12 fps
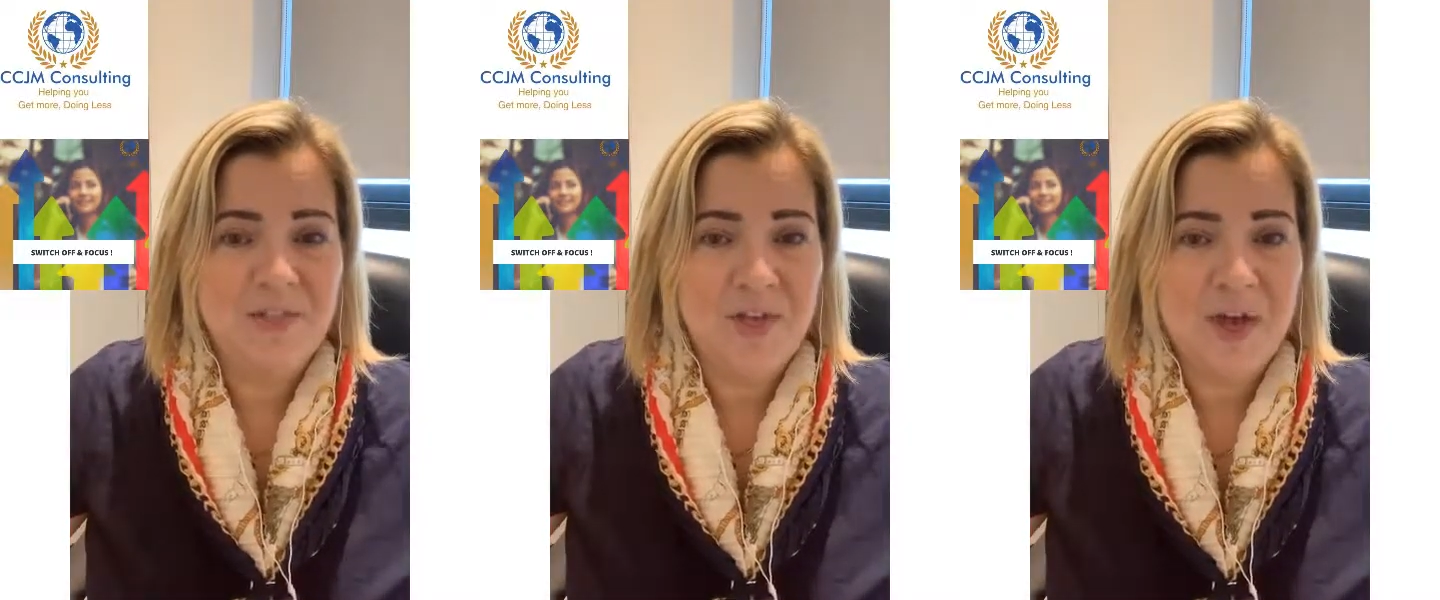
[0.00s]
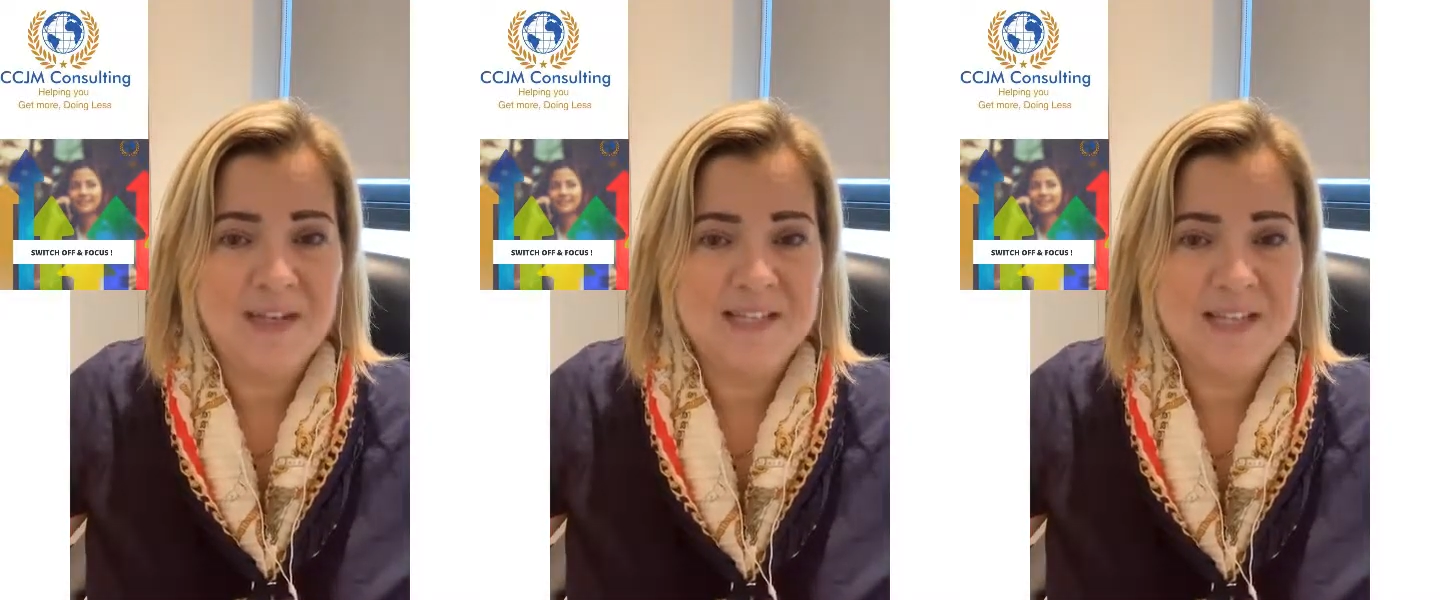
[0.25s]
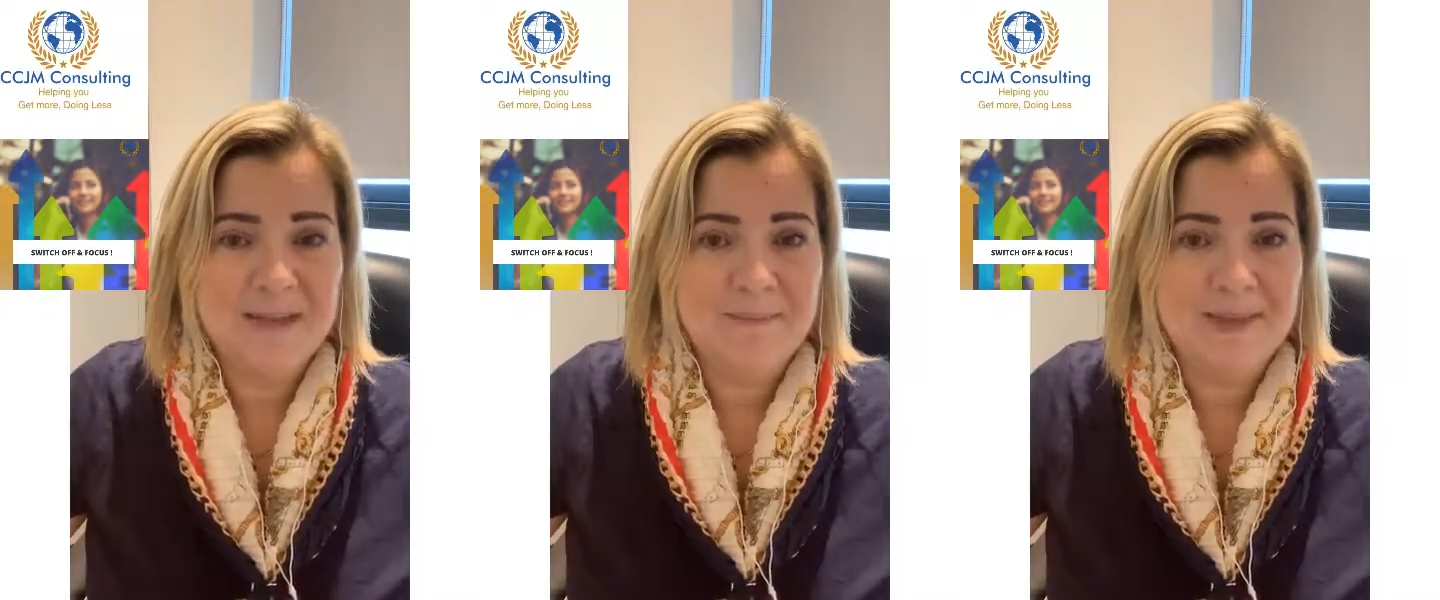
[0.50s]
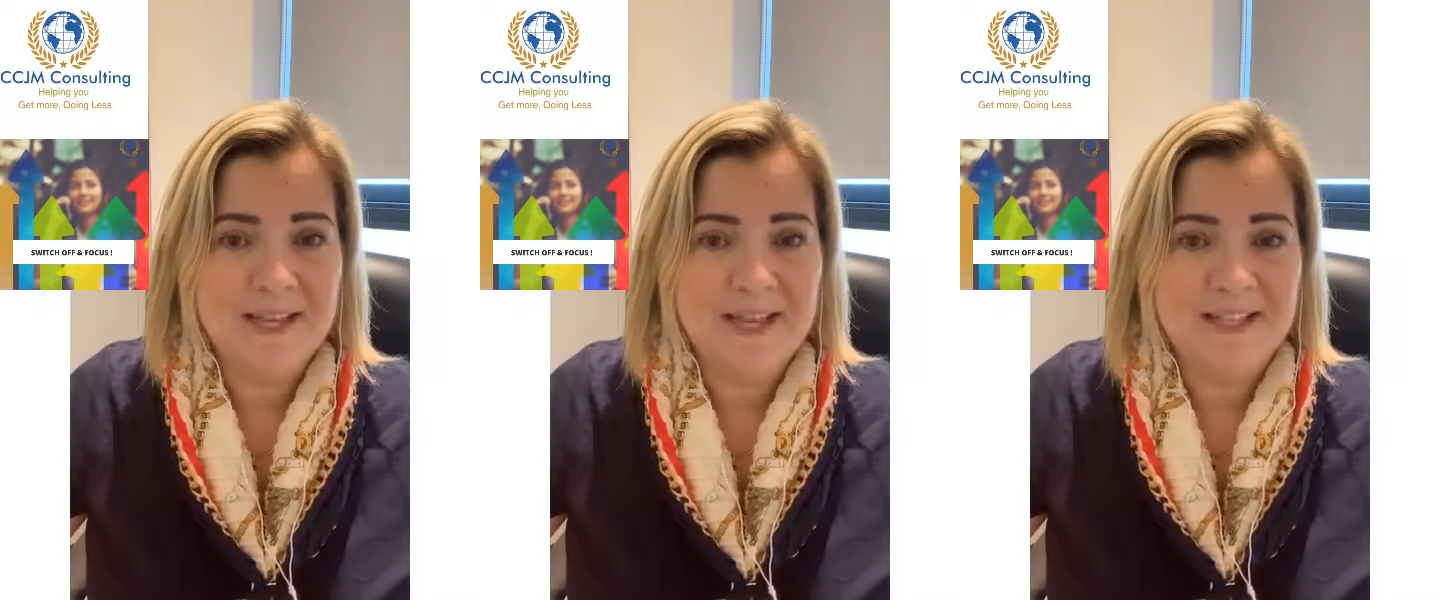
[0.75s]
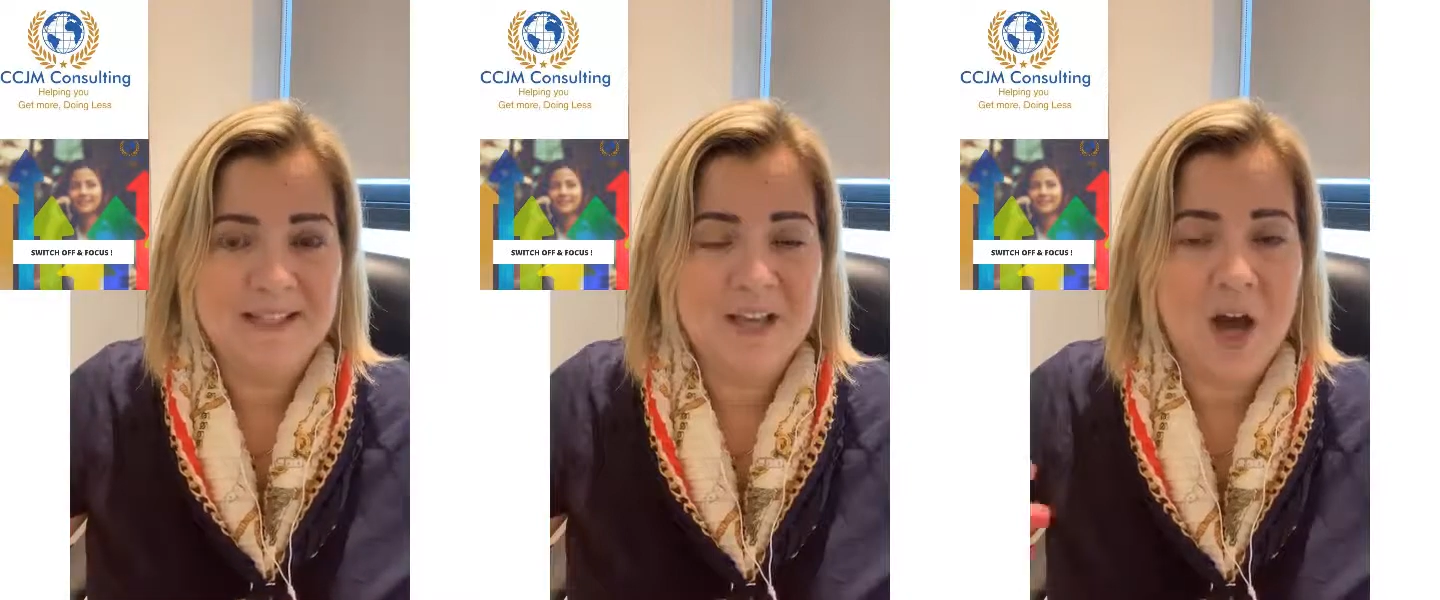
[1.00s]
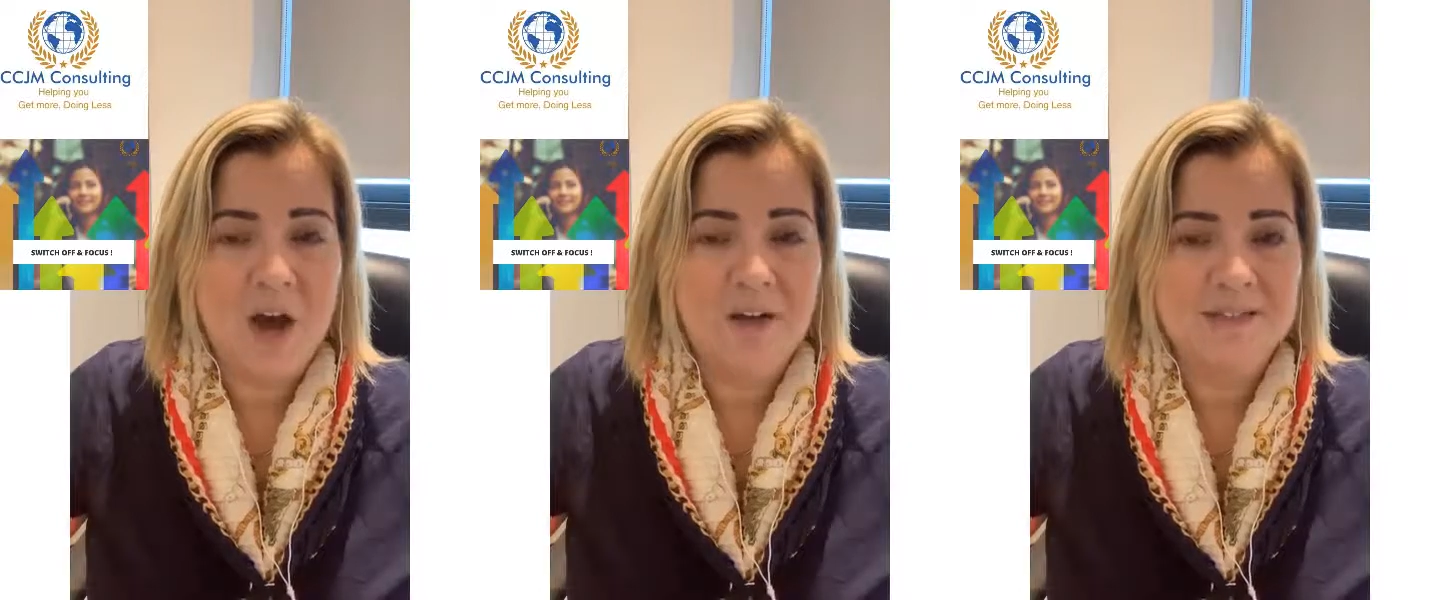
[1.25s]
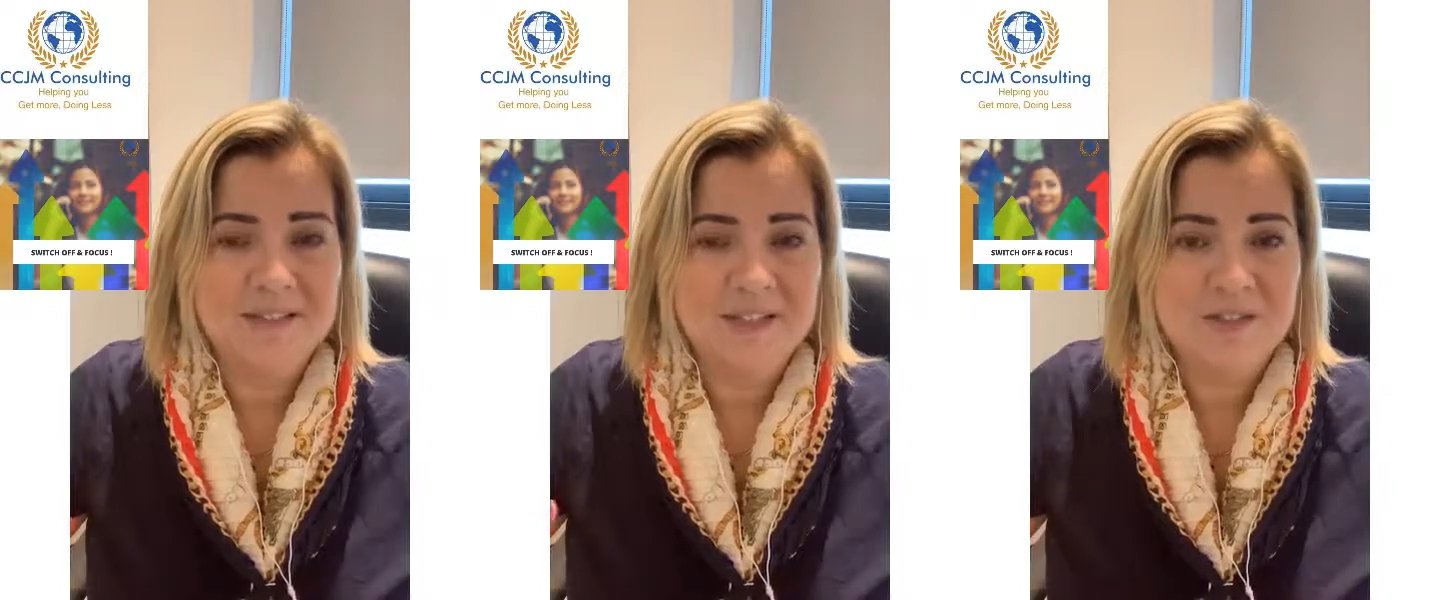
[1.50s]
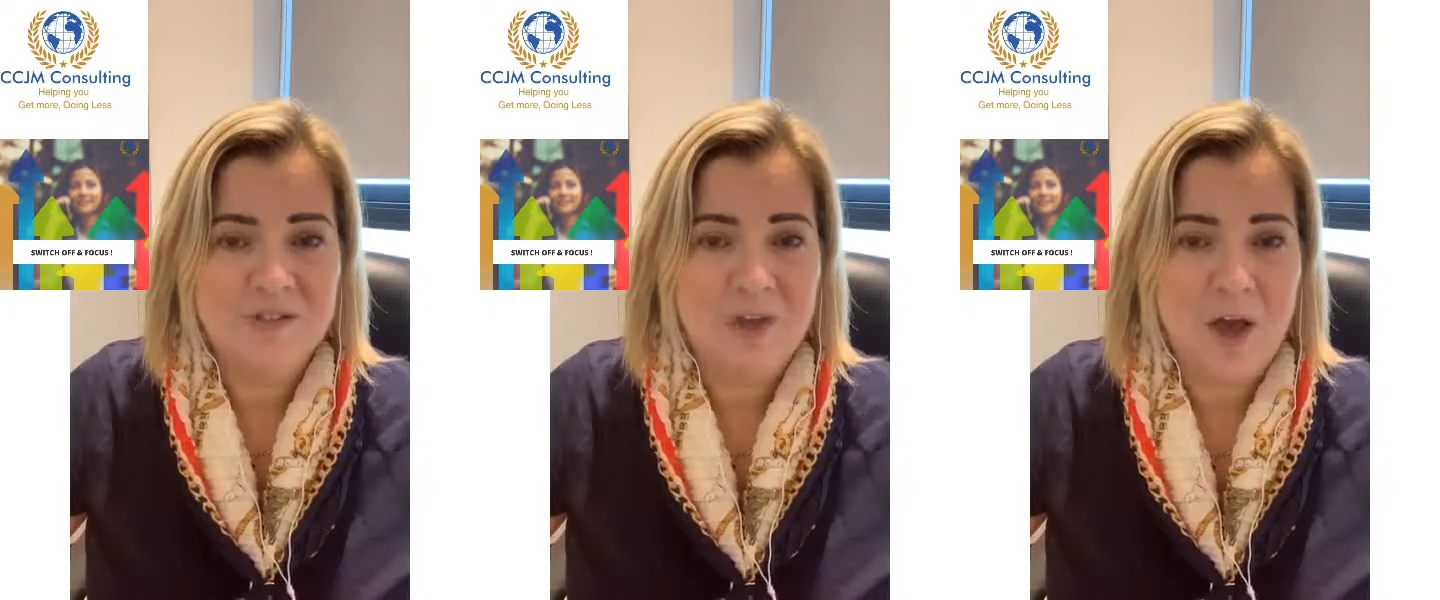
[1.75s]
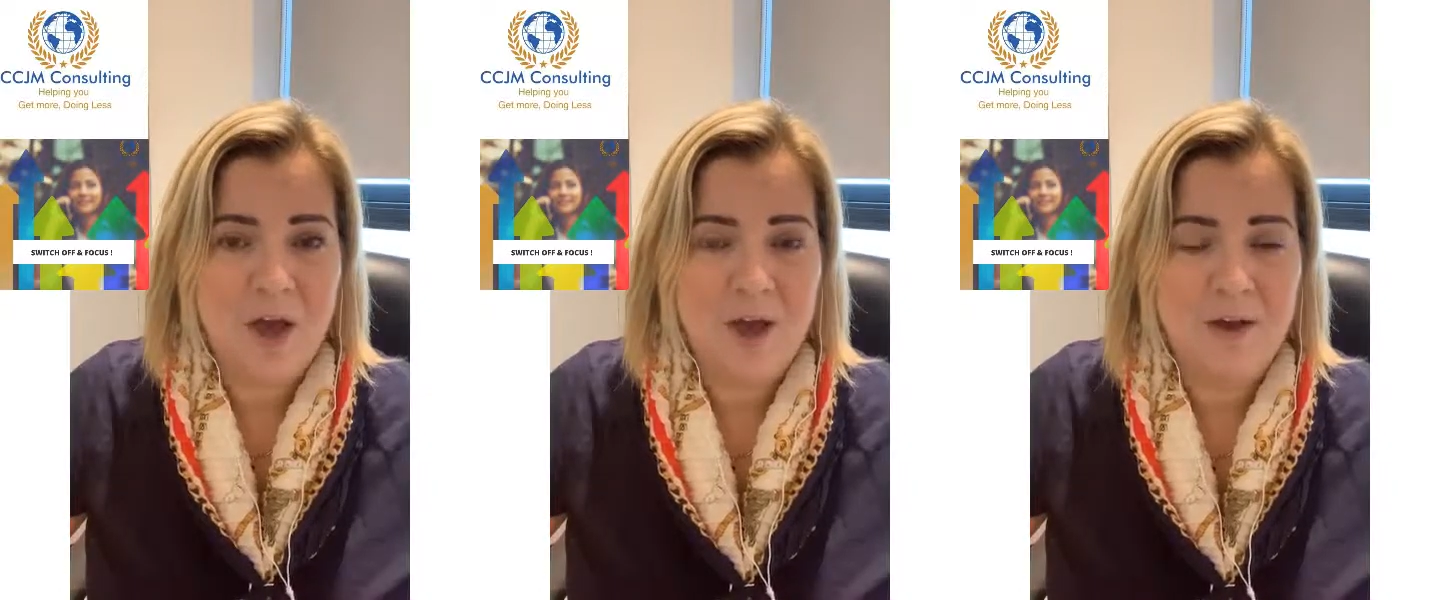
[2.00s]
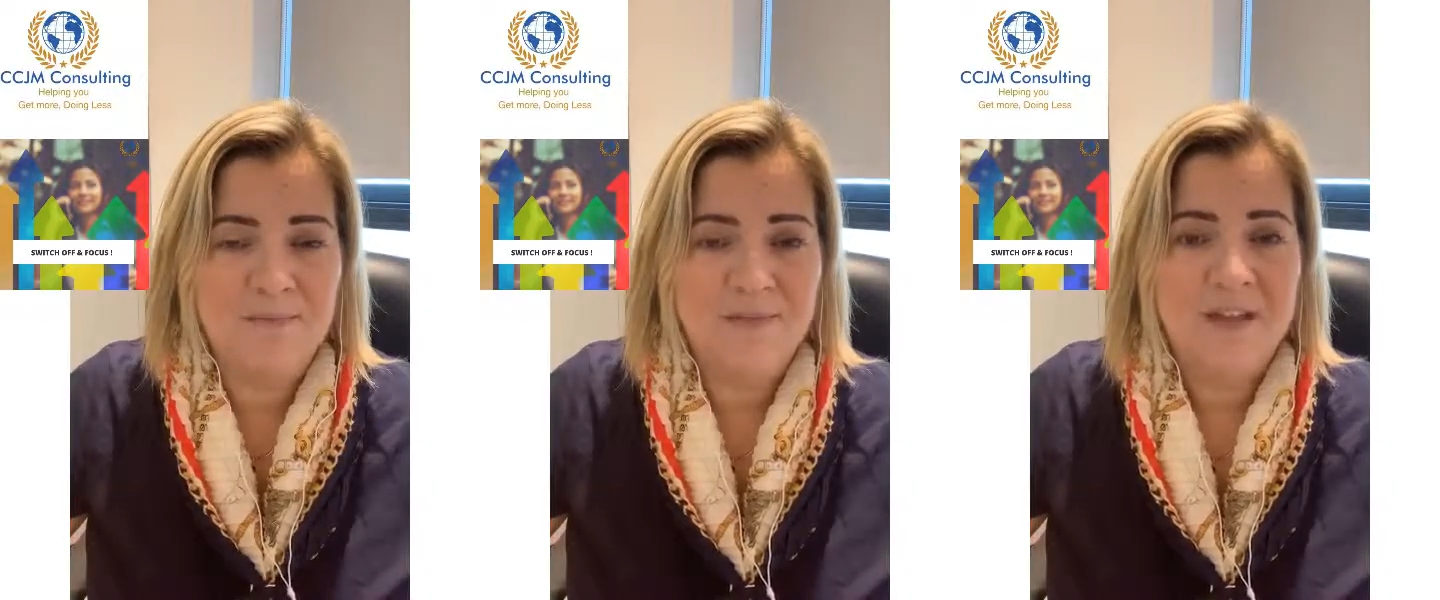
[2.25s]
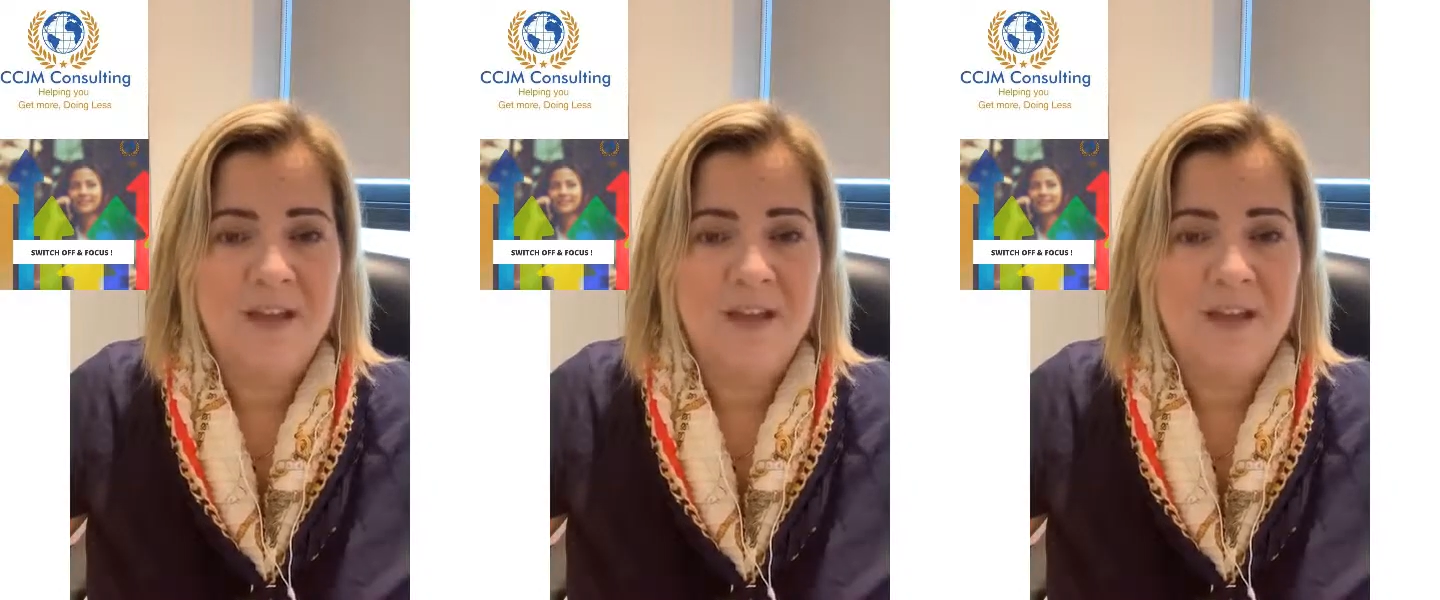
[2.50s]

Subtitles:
30 minutes undisturbed